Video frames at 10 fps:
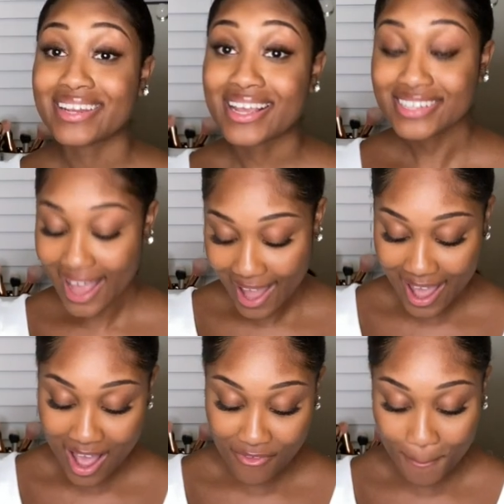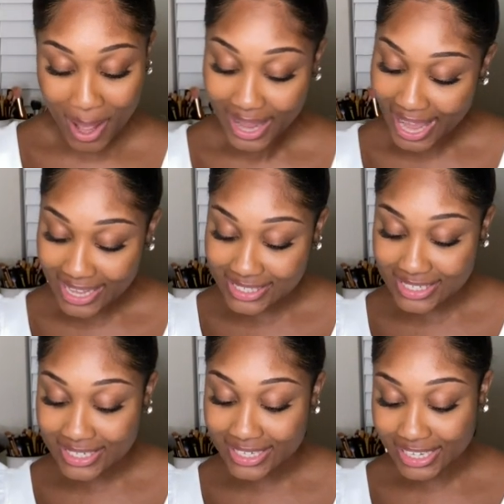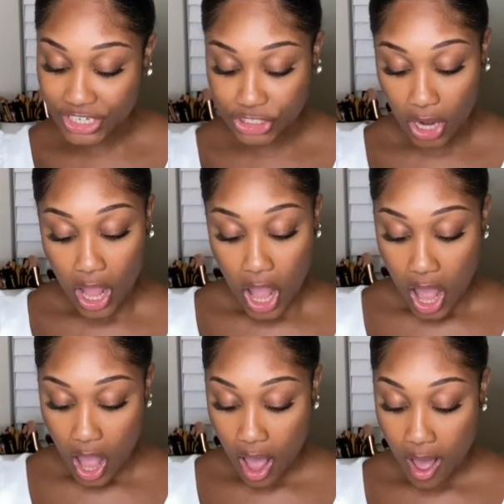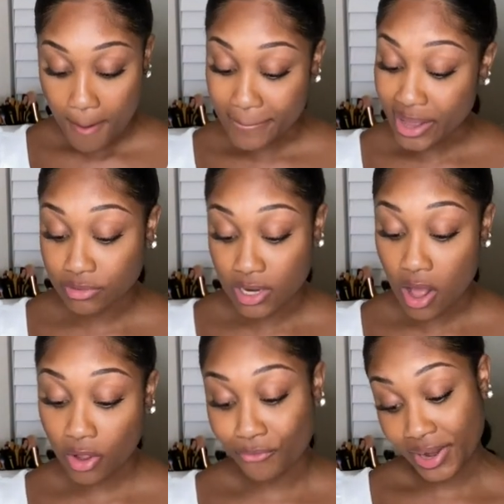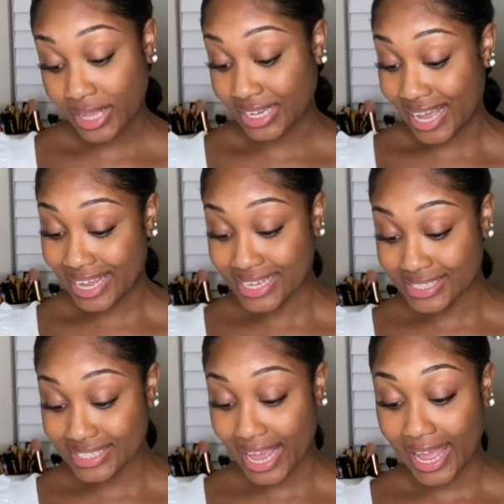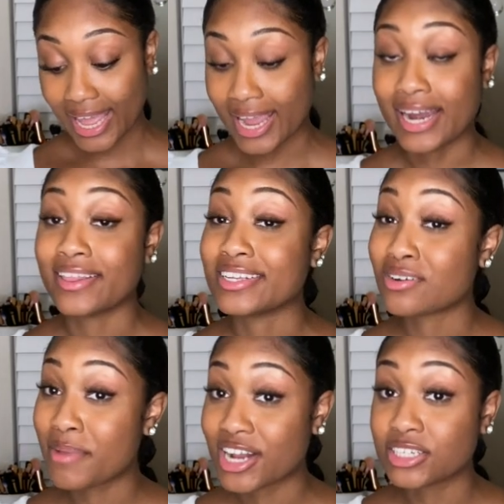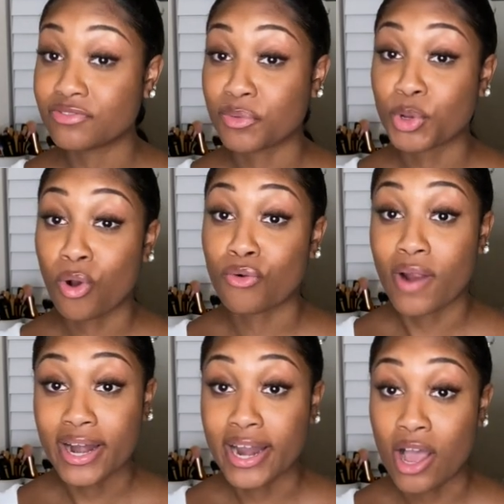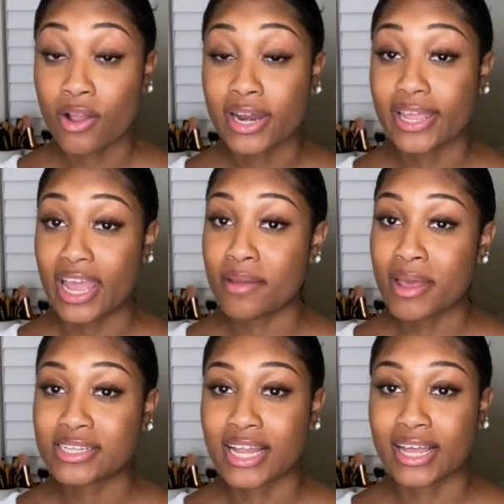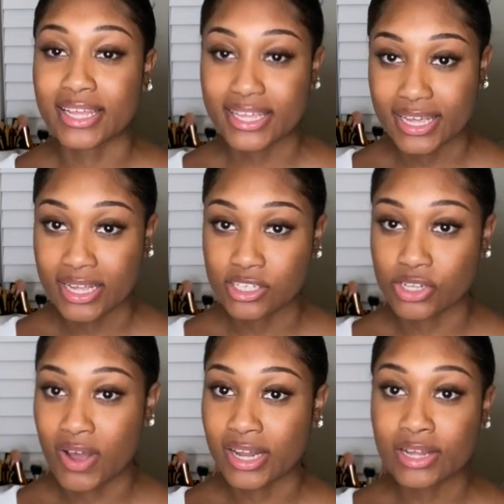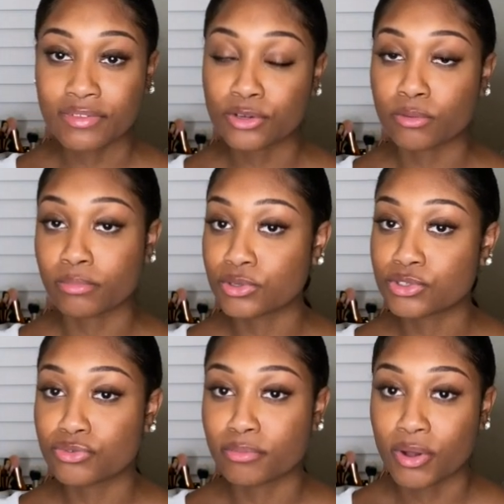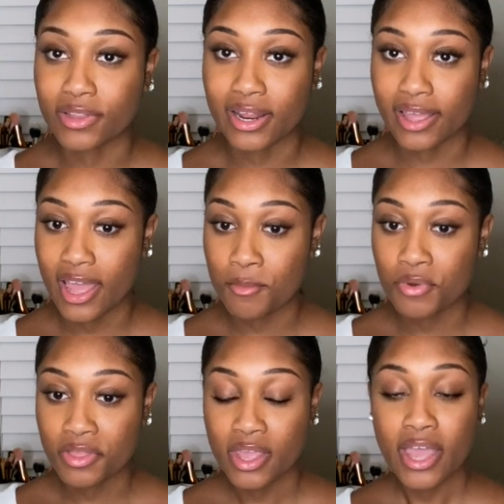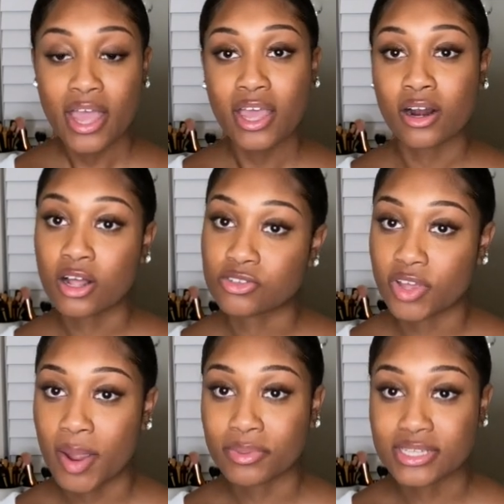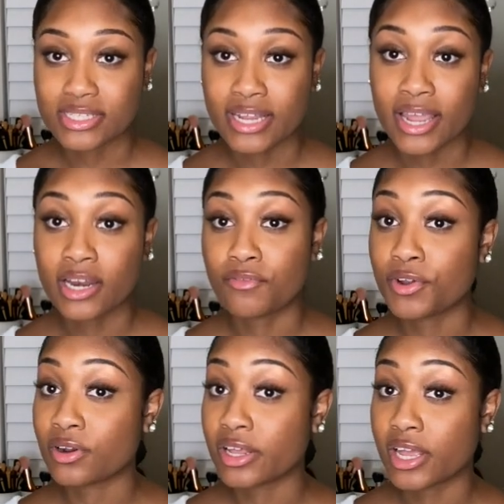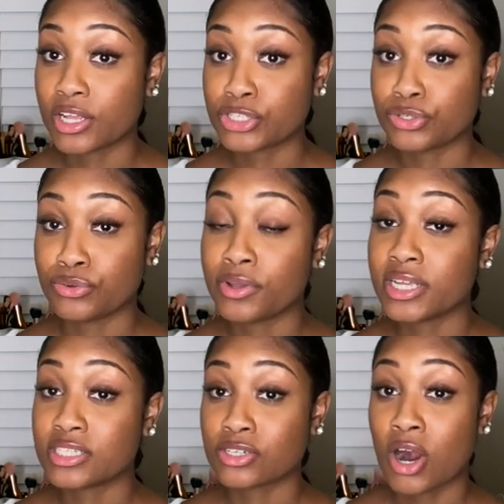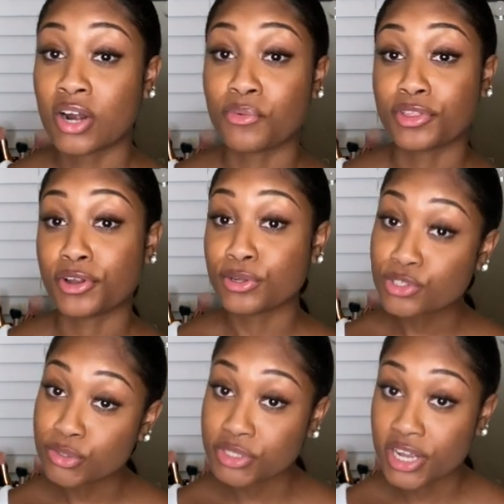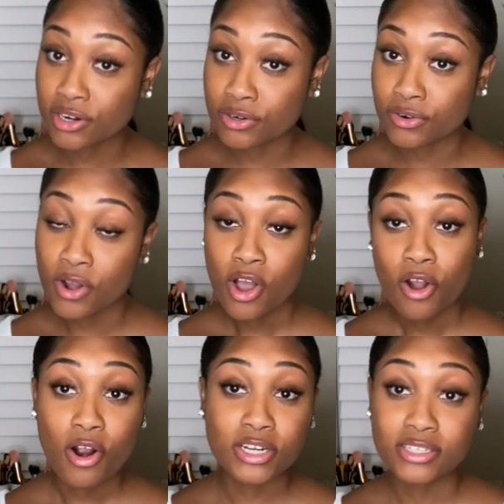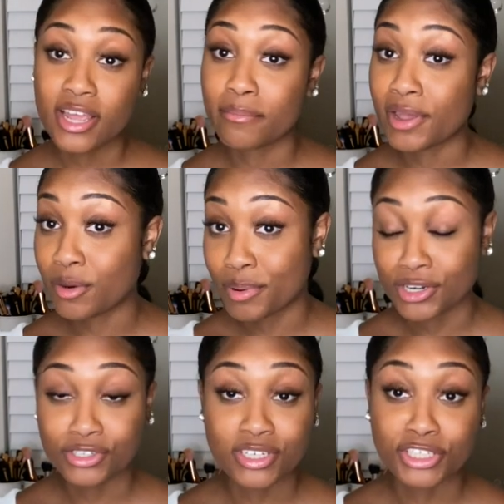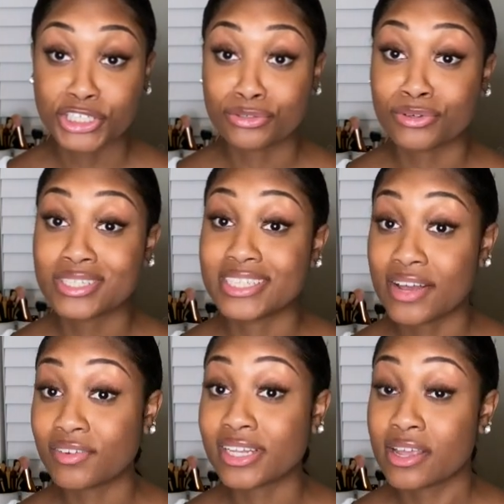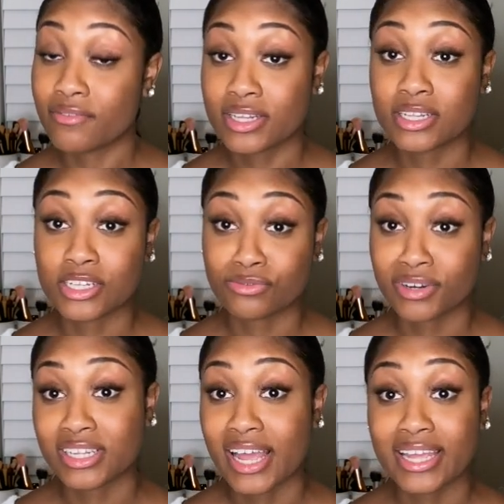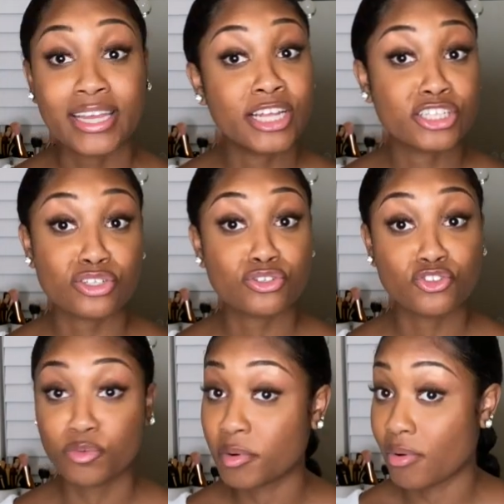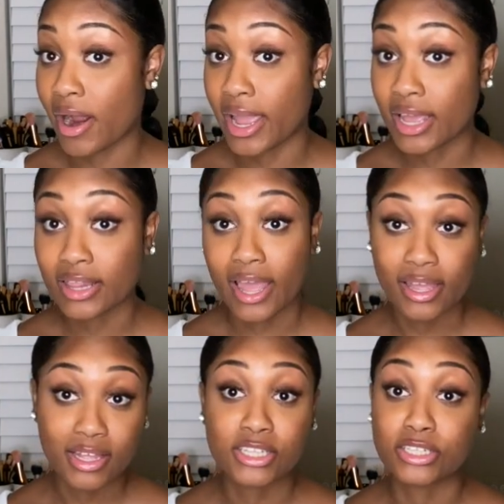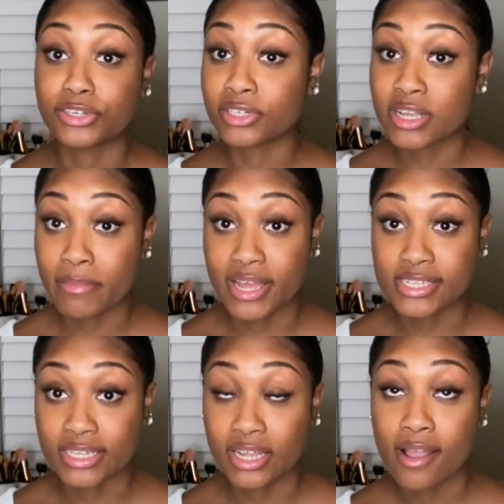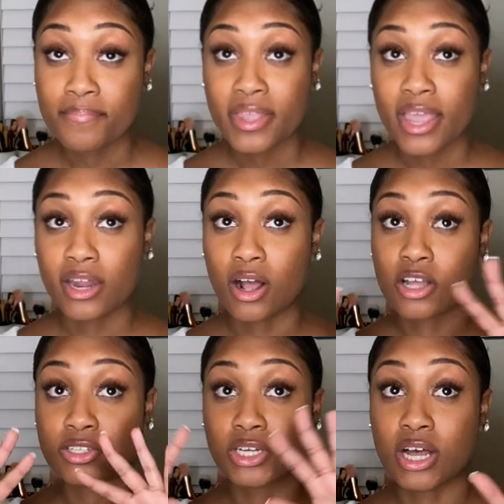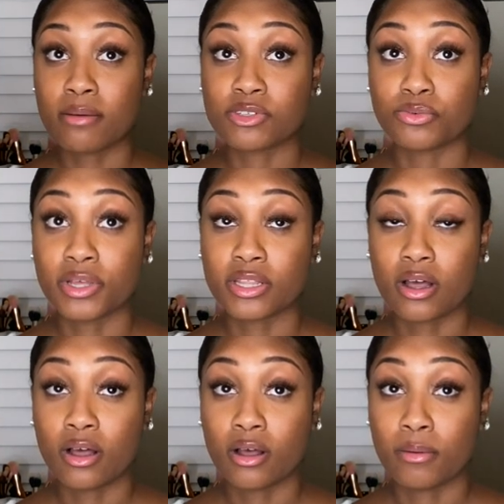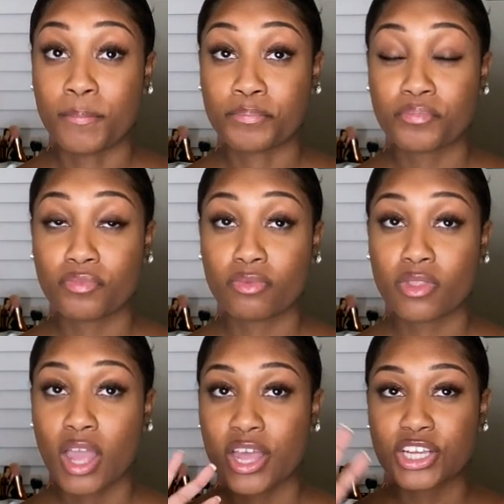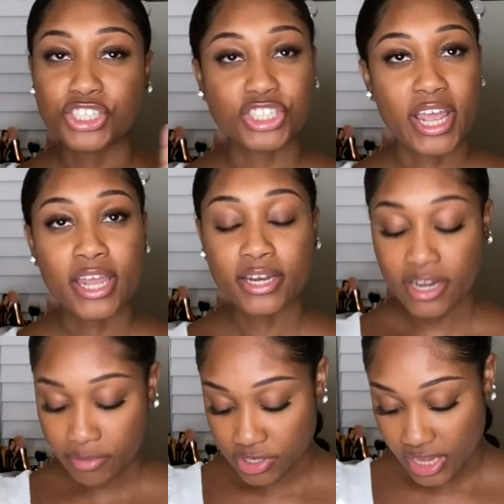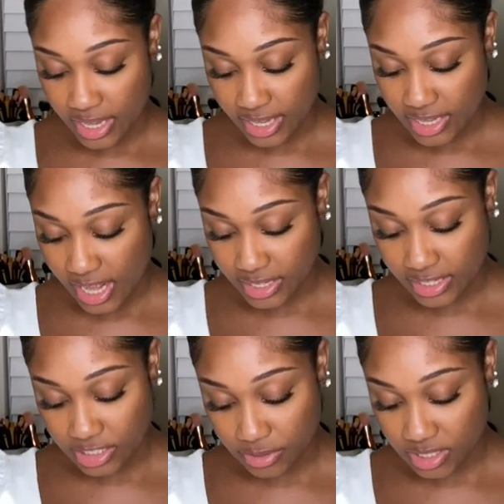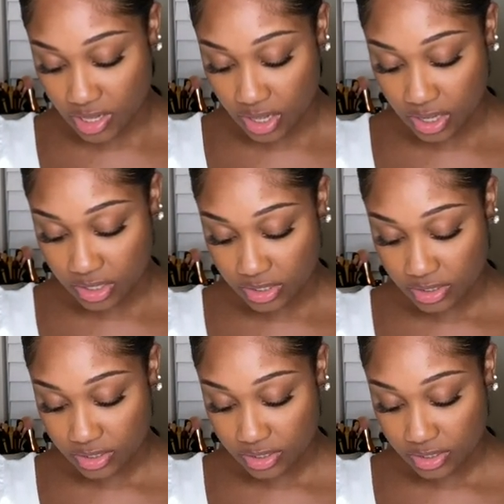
Next, I have my 18 inch uh, MOUNTDOG ring light. And that's what I'm actually filming on right now. And it came as like a kit. So I love the little Bluetooth remote that it came with. And it also came with the stand. If you're looking to get started with your YouTube channel or just take better pictures in general, definitely invest in this ring light. It gets super bright. Like it's literally amazing. And it also comes with um, shade dimmers, I guess. I think that's what it's called